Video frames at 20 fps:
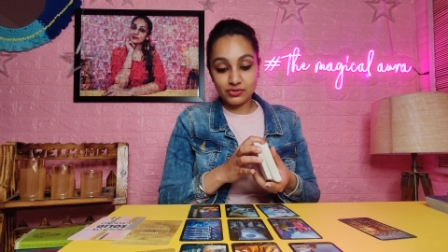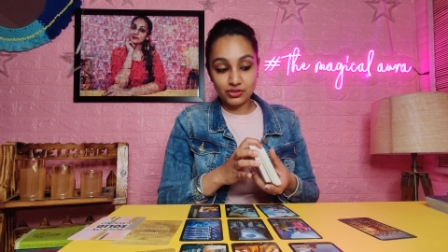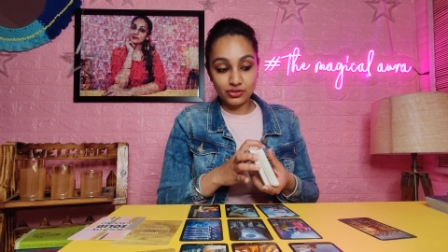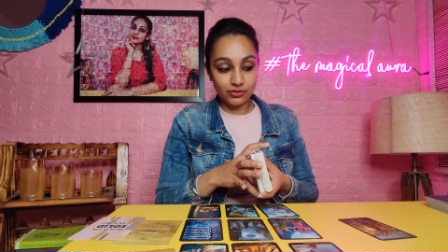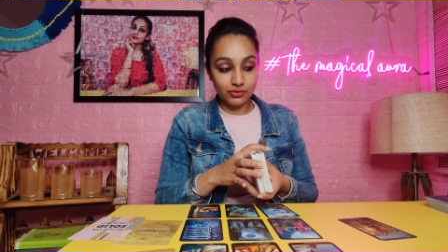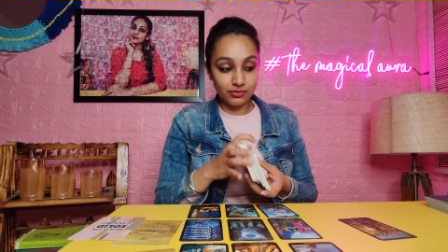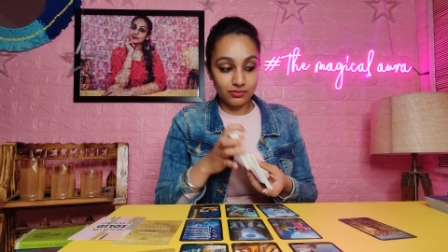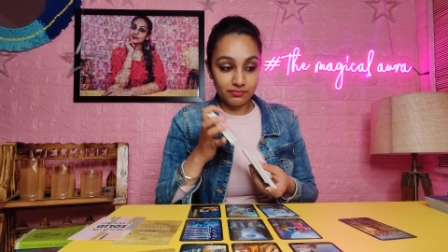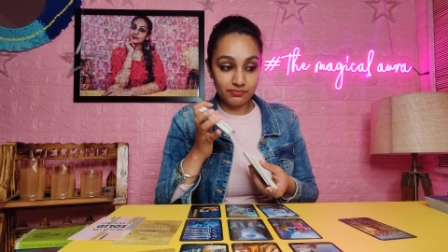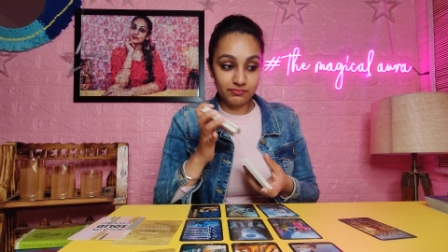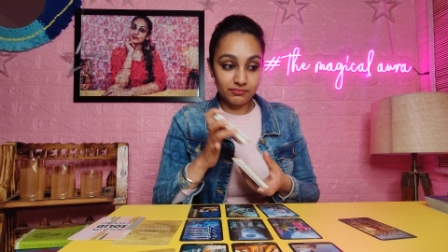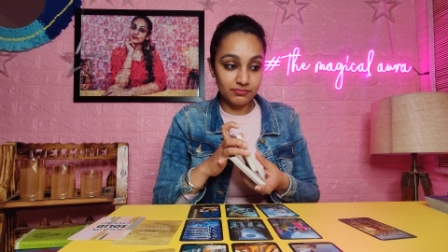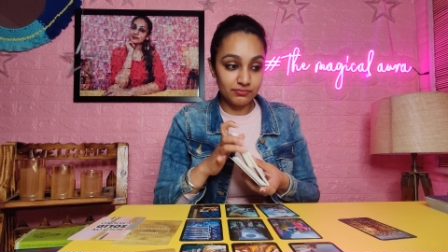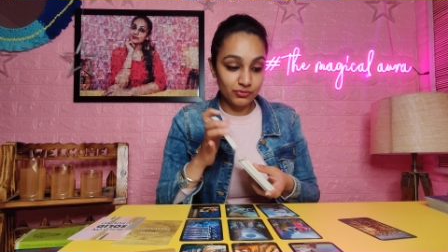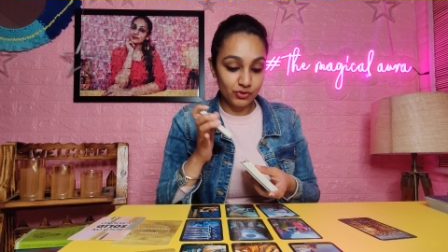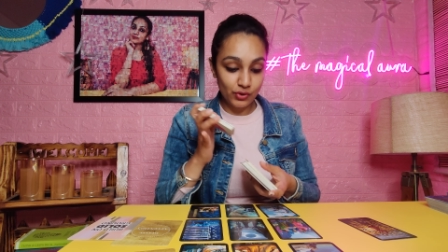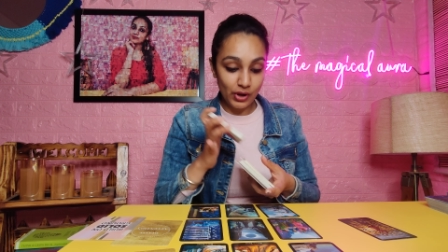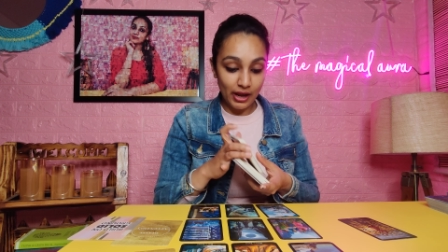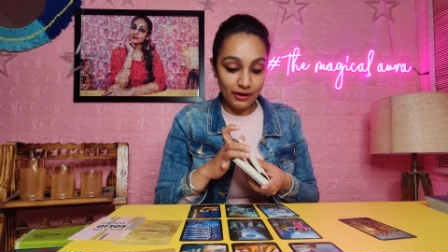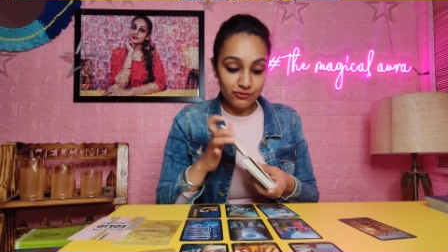So
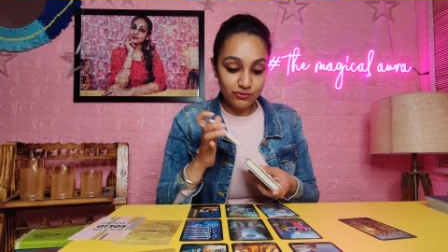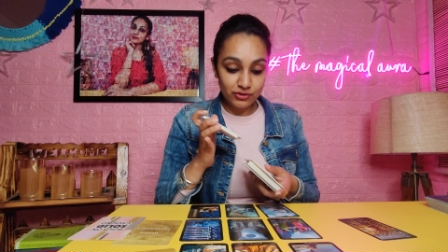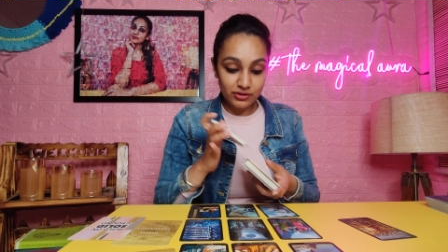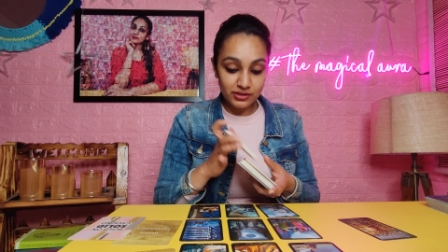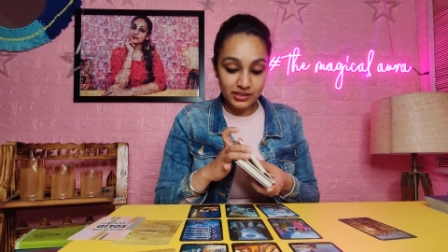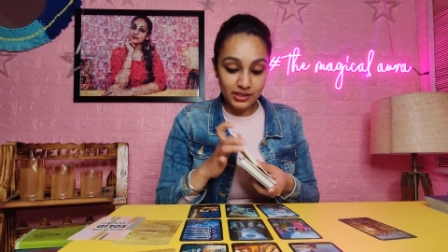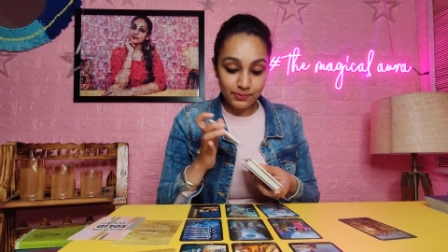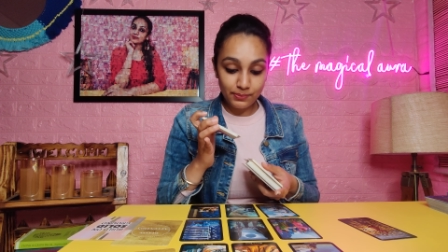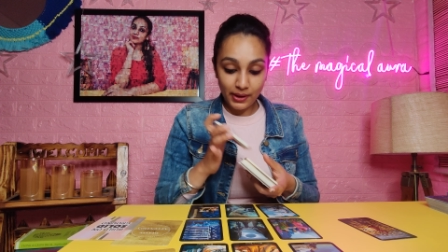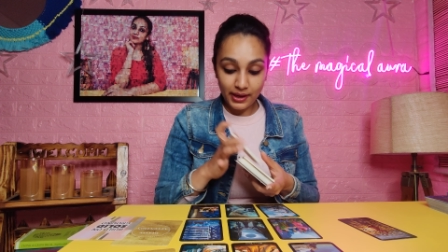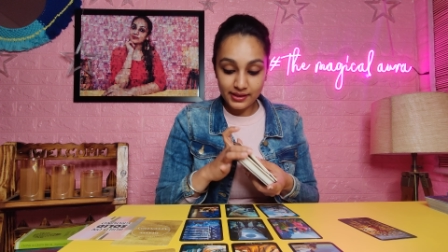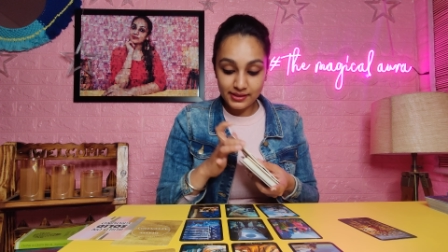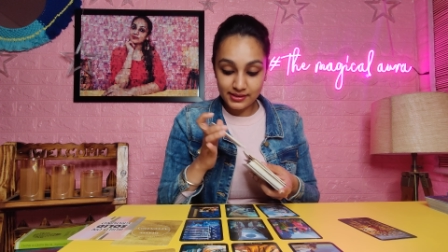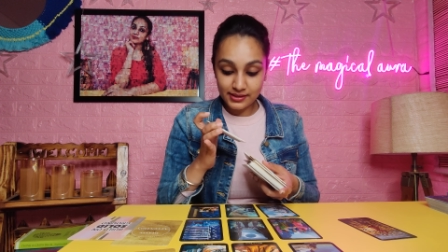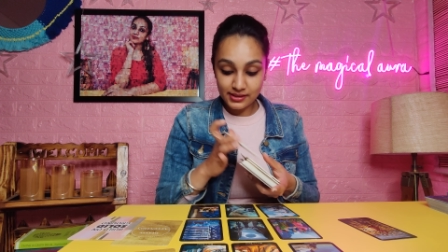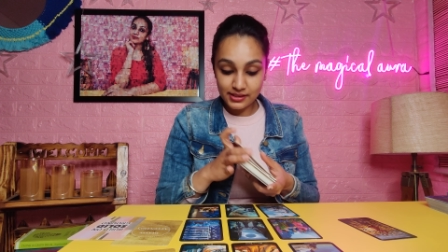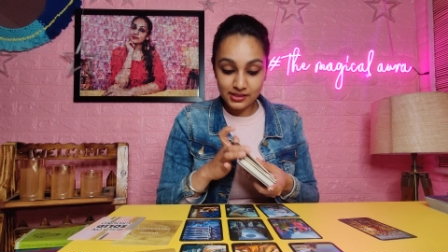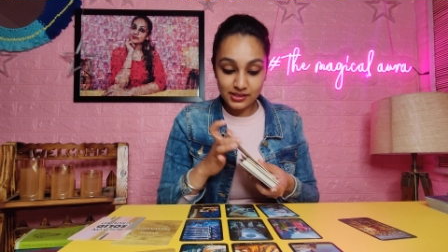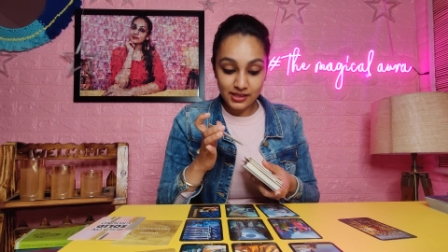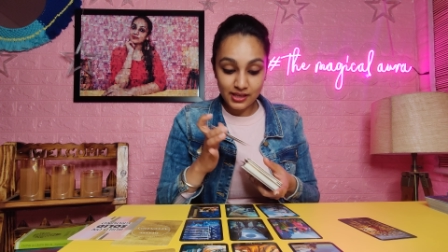you have to see,
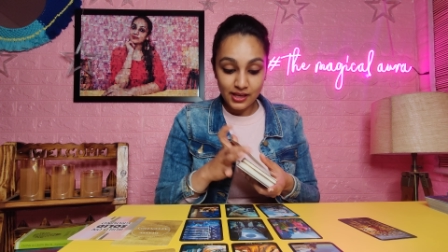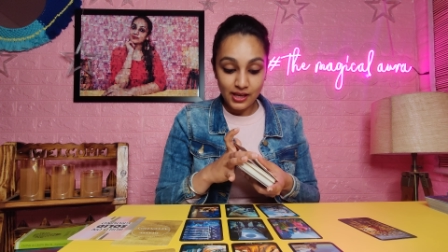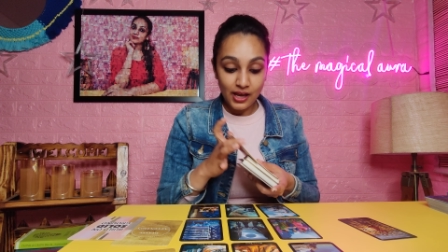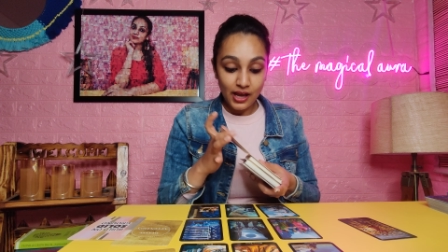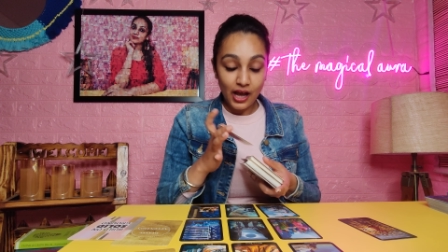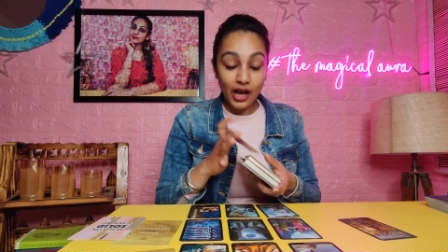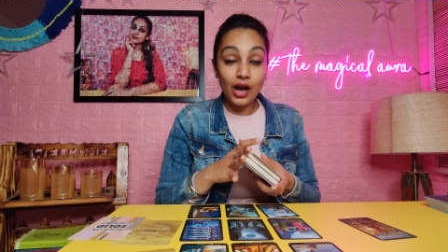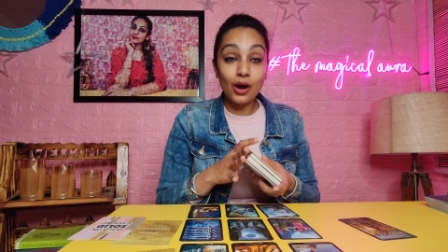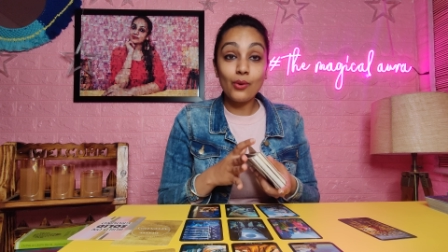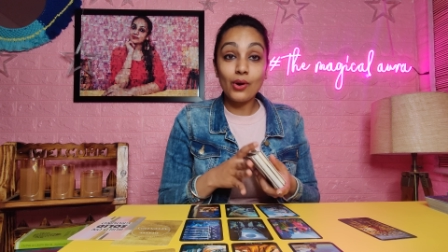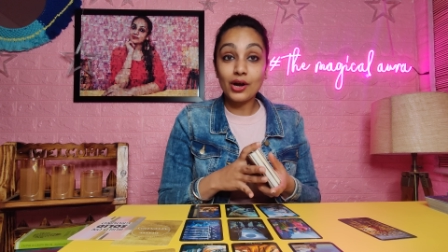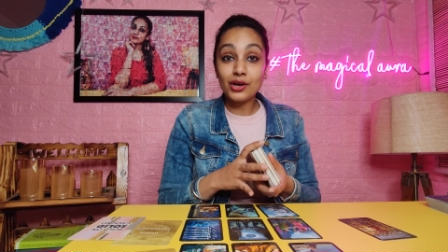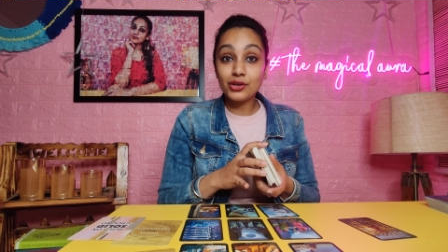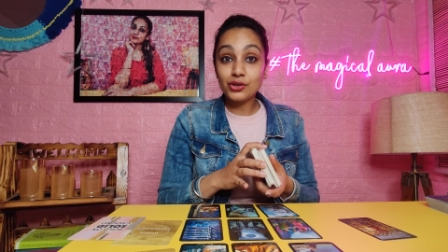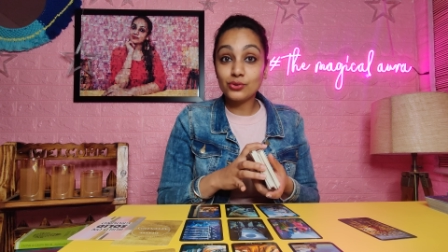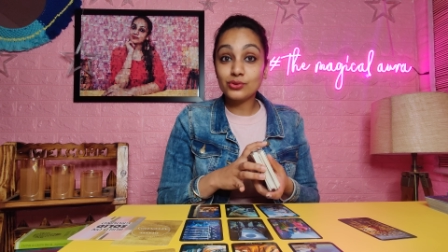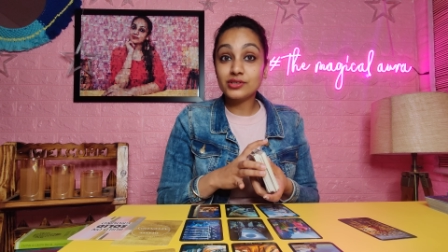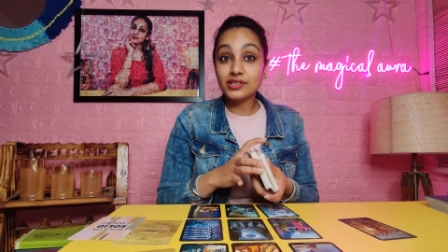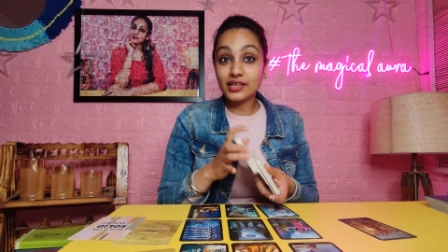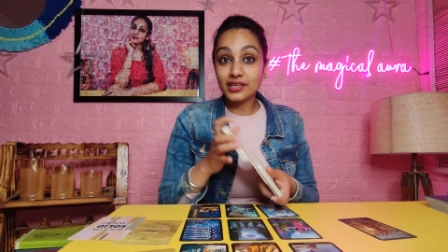Pisces, how are
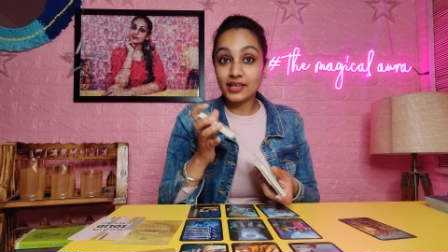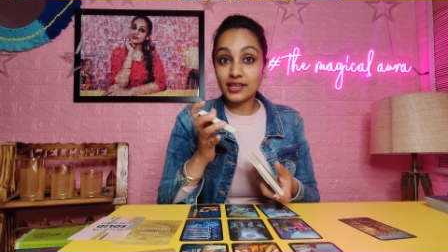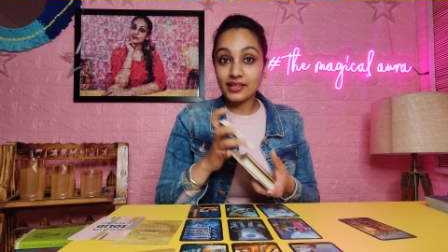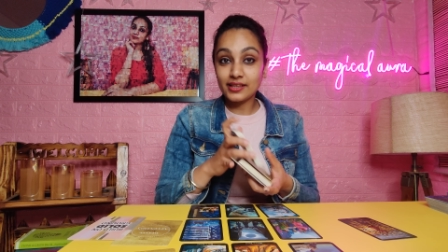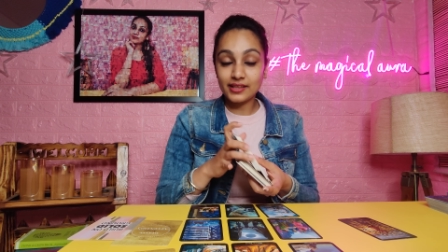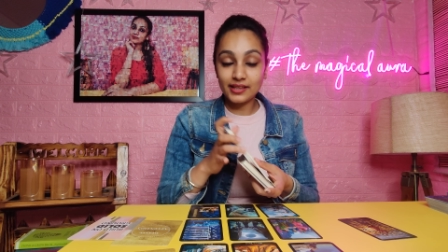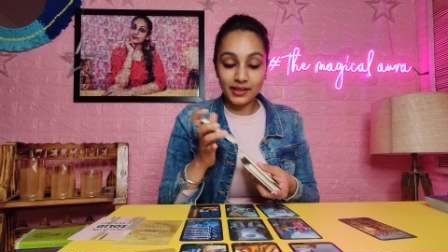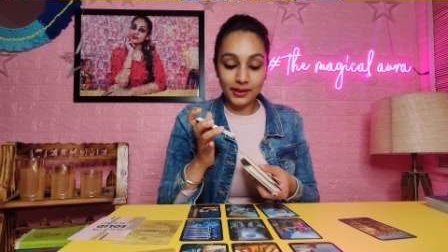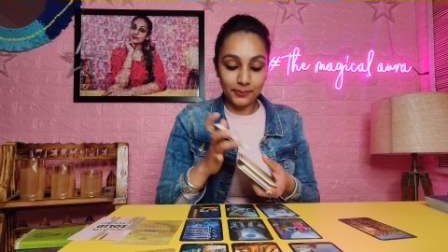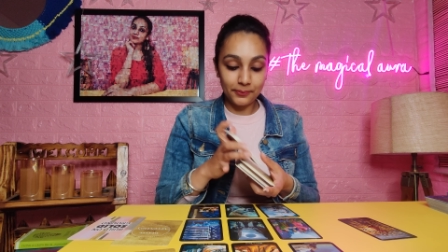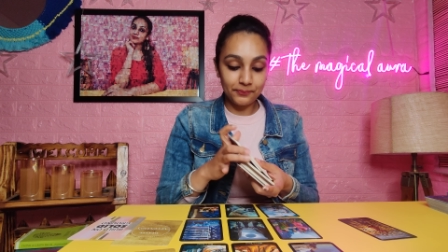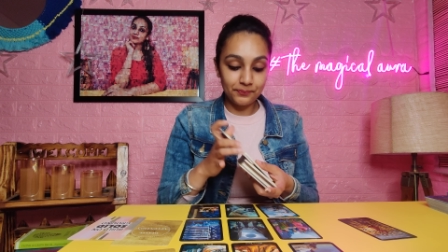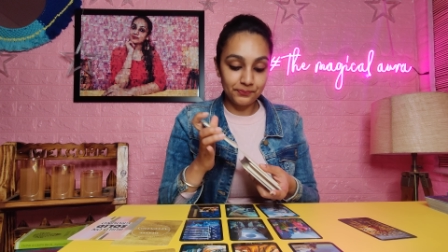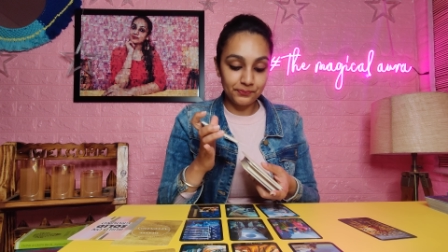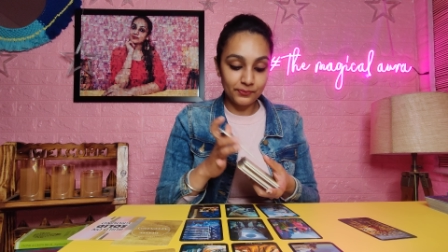you taking them?